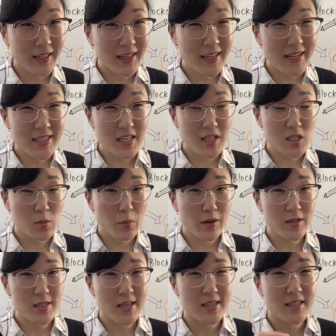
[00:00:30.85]
it is
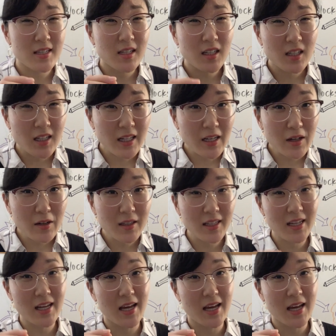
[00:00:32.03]
expressed as clearly